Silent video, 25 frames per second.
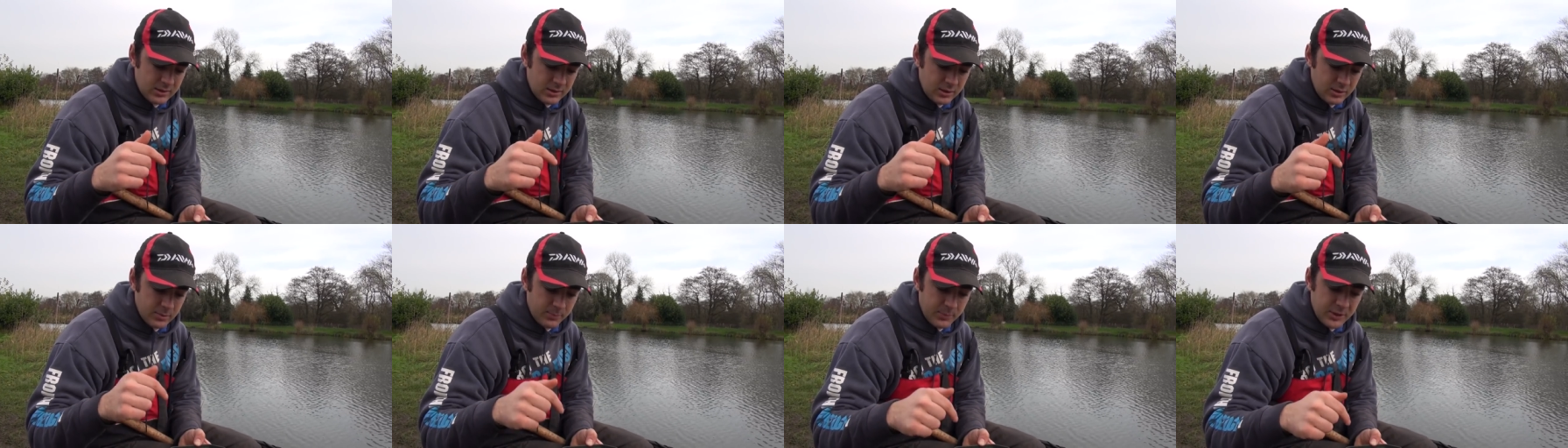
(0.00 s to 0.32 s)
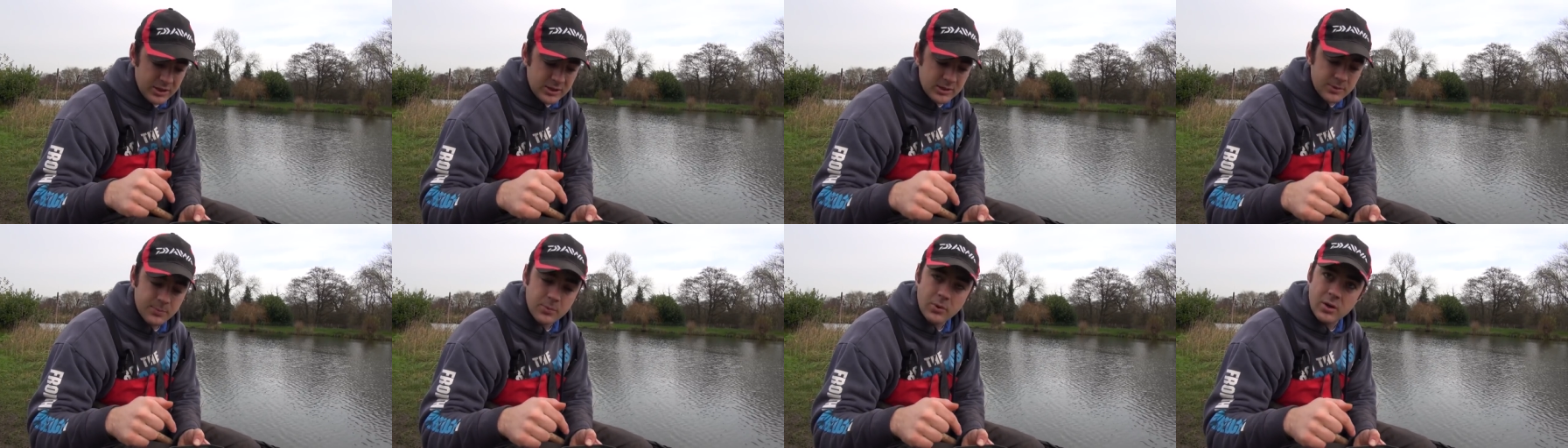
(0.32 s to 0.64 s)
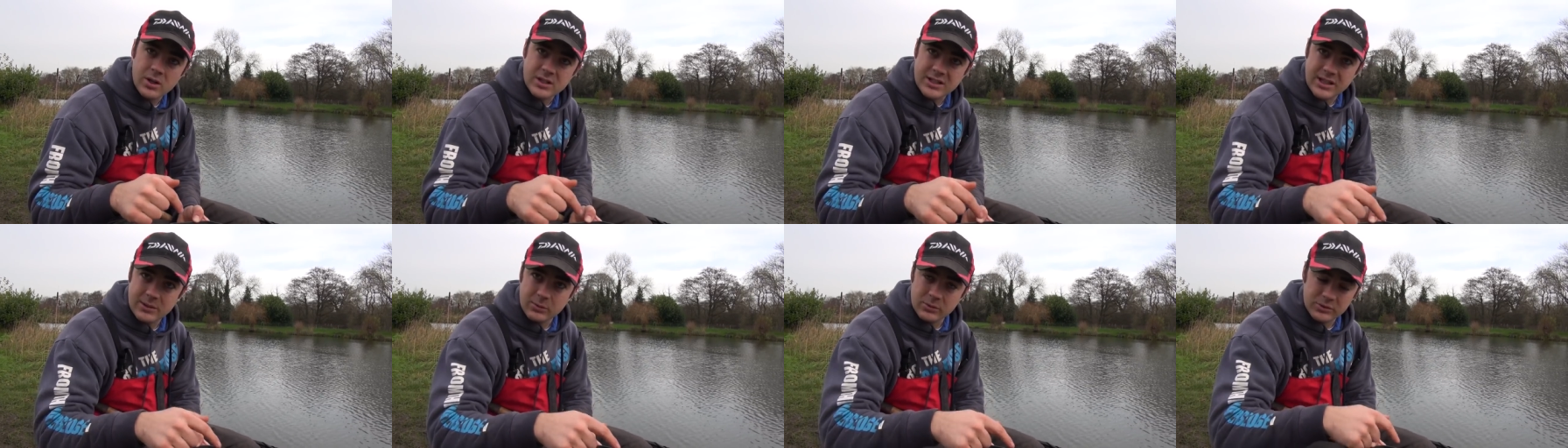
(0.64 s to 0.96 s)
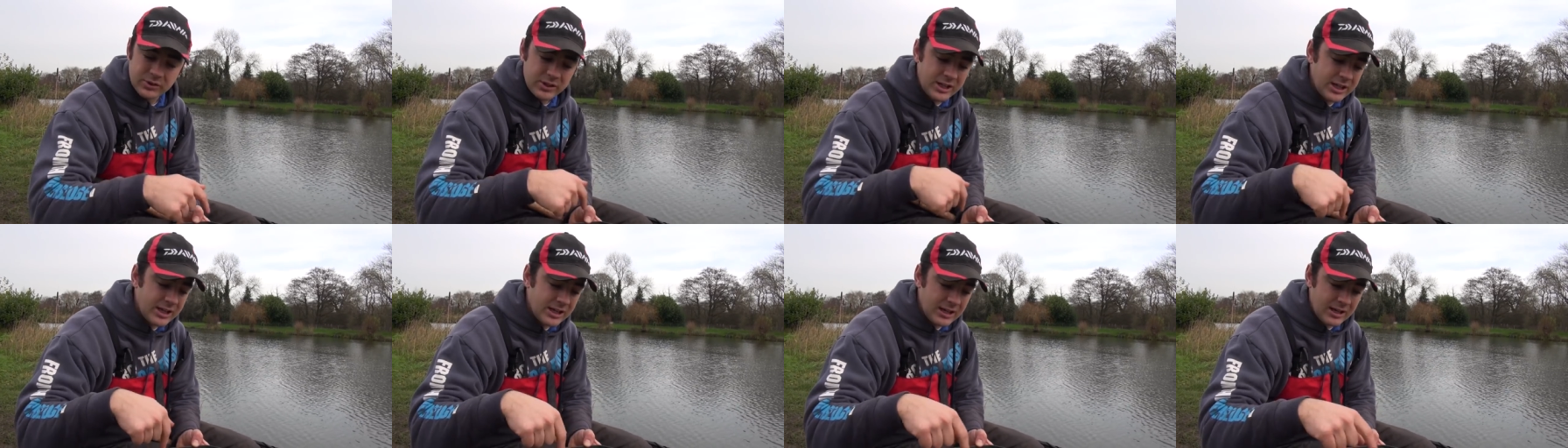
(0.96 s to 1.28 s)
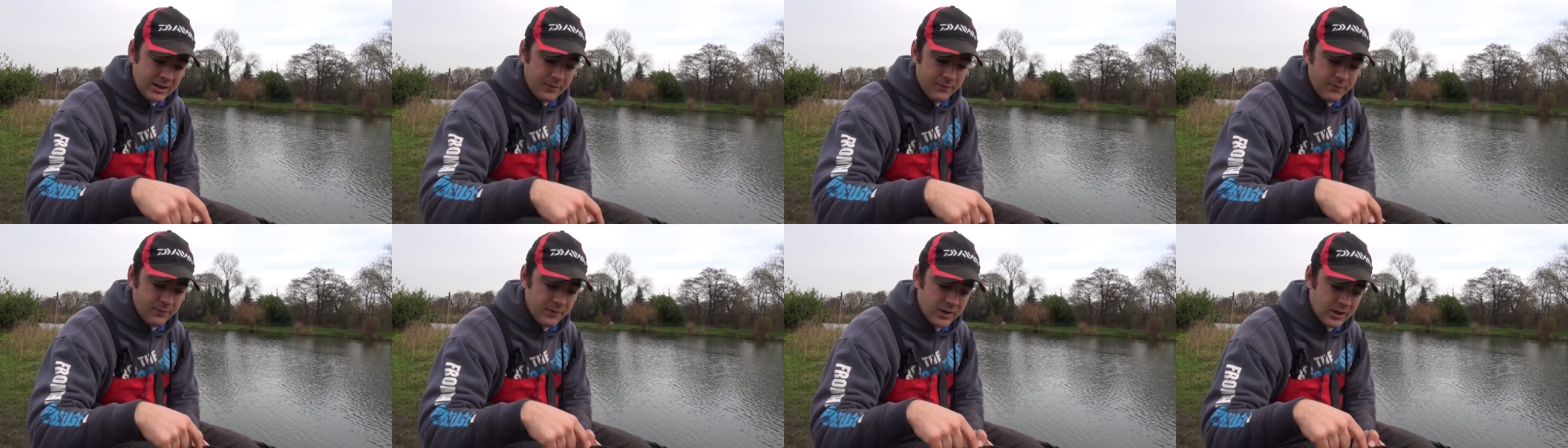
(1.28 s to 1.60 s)
you'll be surprised that will
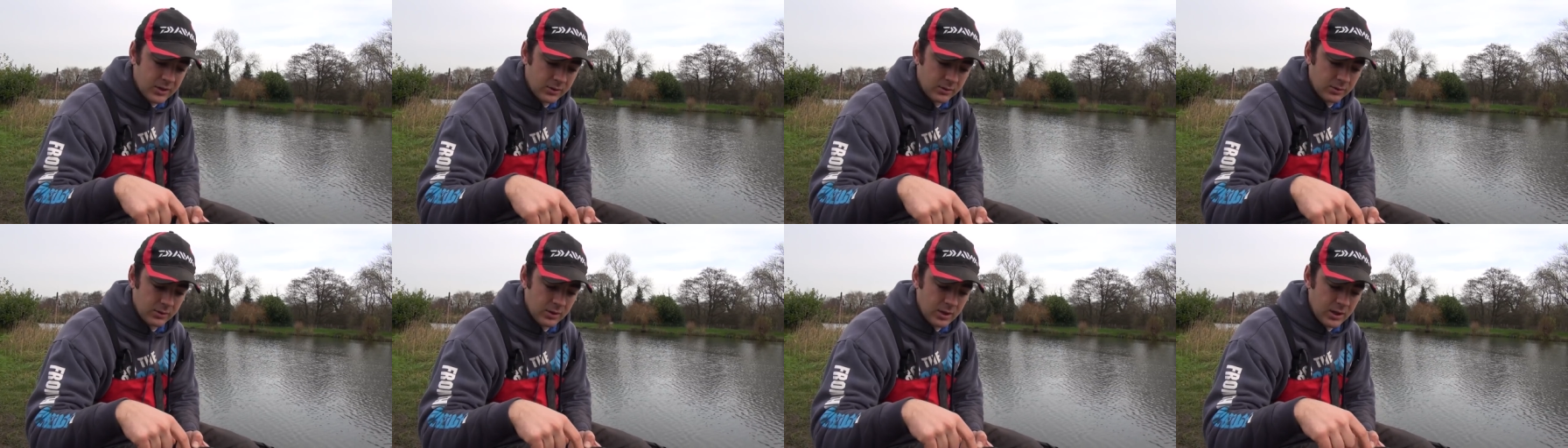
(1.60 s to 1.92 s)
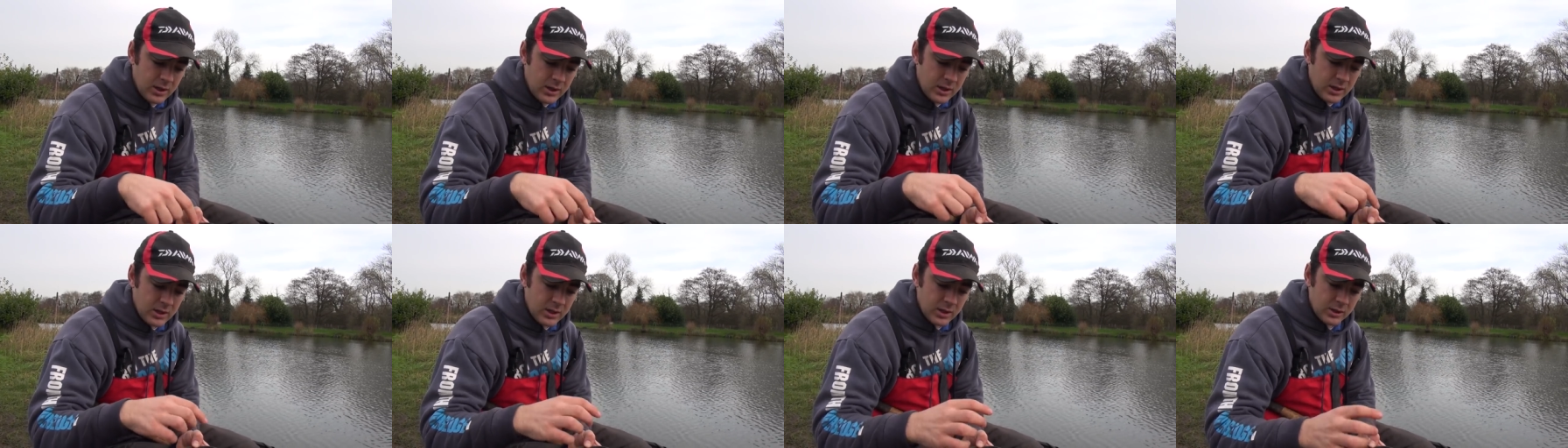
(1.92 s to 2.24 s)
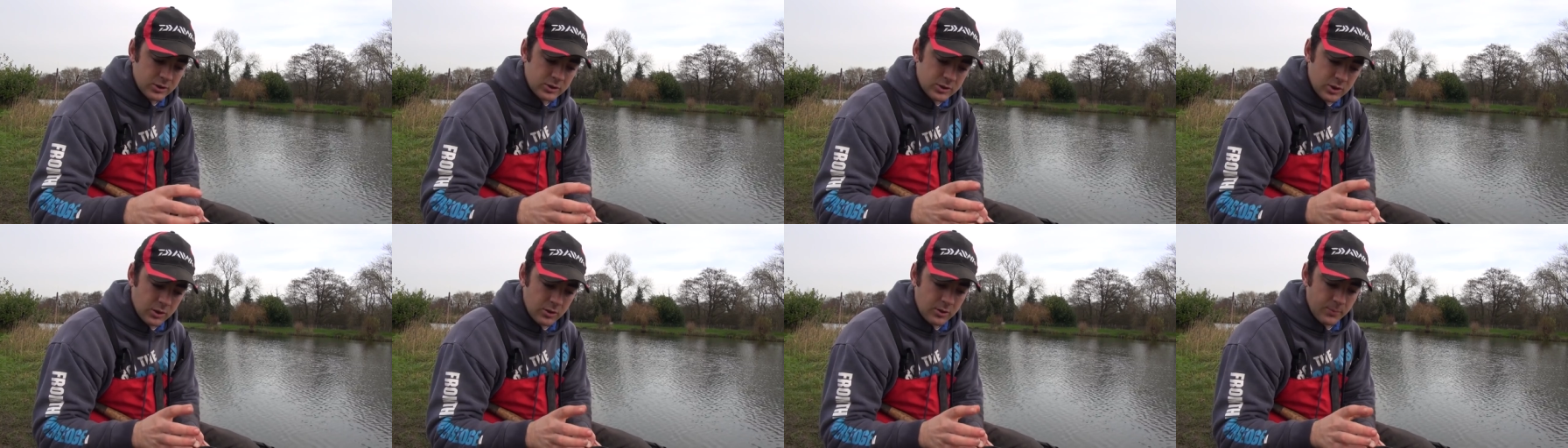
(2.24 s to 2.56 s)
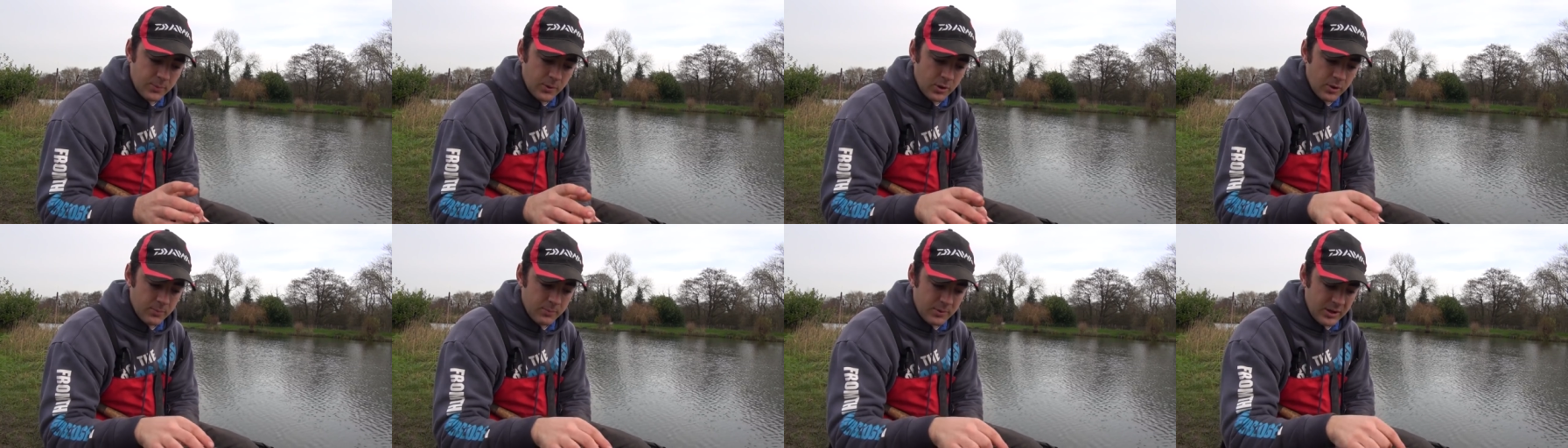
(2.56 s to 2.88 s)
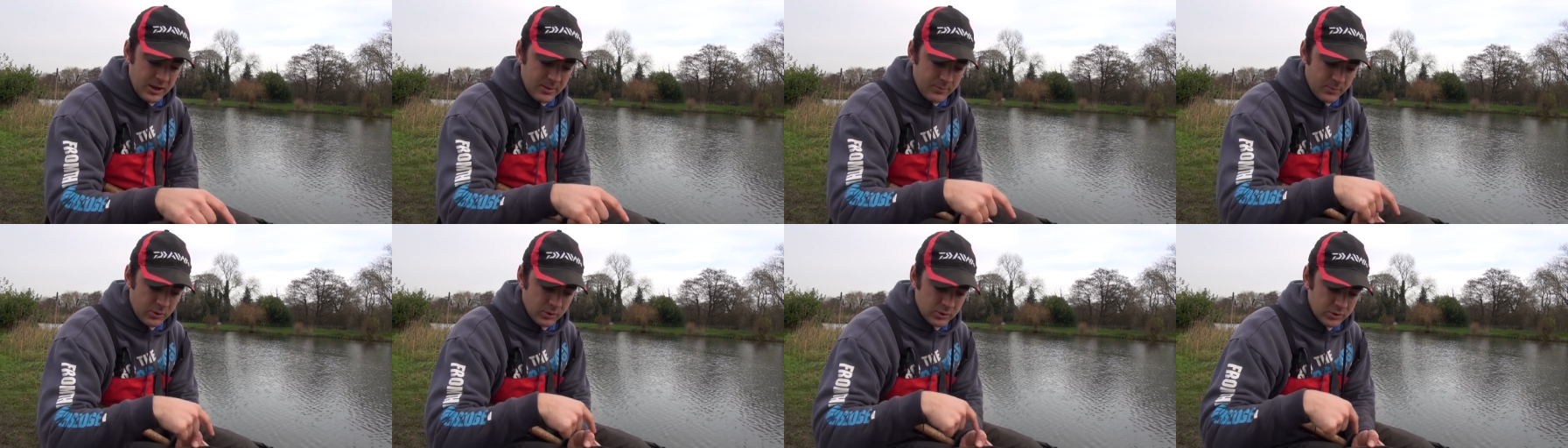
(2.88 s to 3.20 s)
nearly fill a 2-point
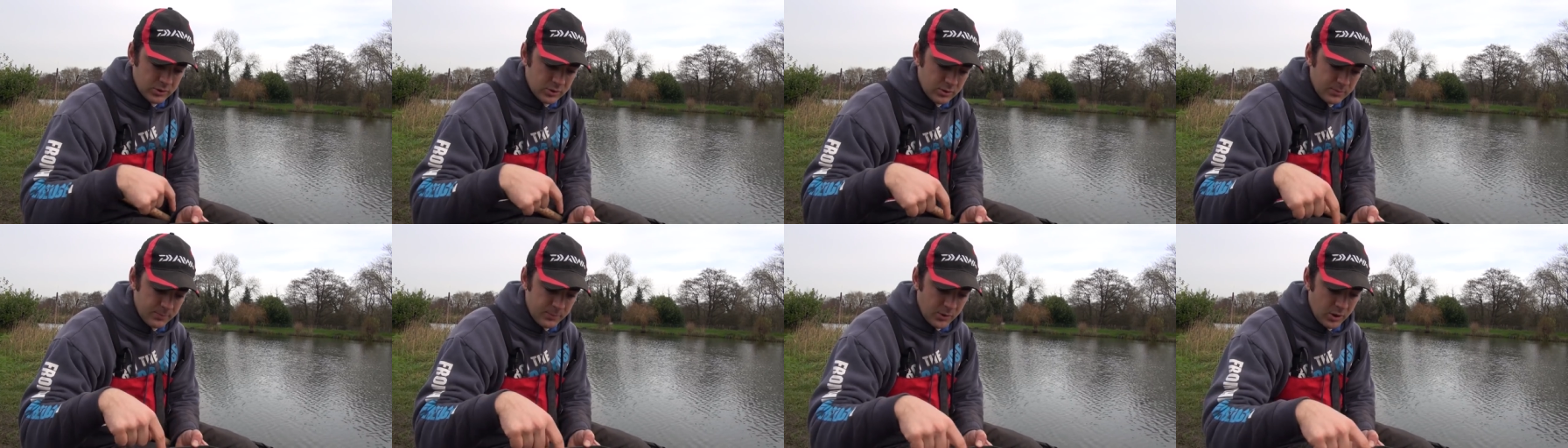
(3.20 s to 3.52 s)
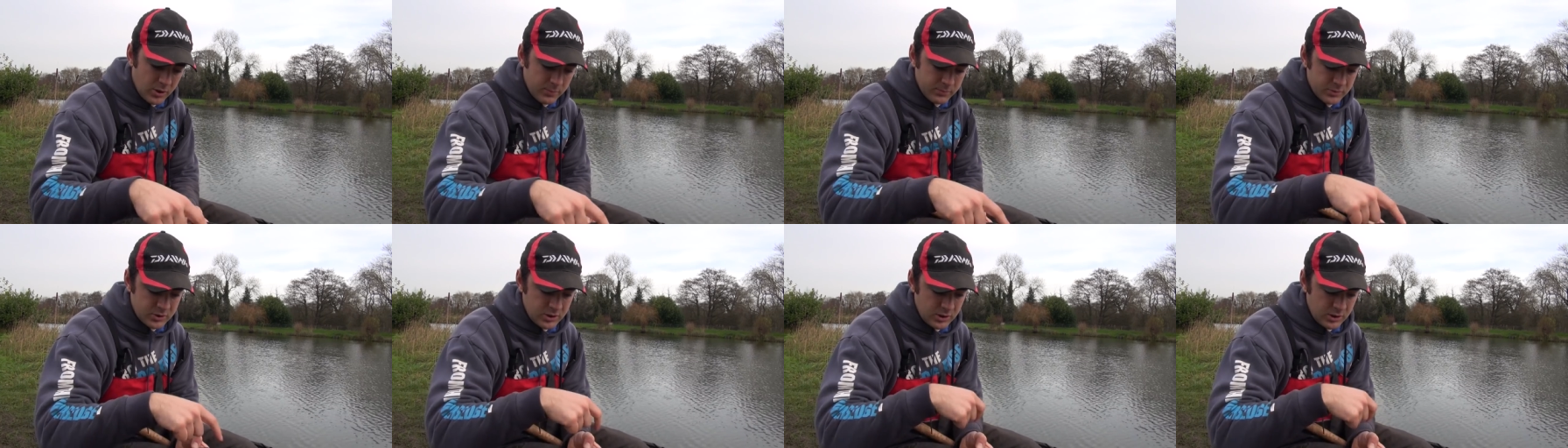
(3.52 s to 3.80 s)
bait box on the bottom.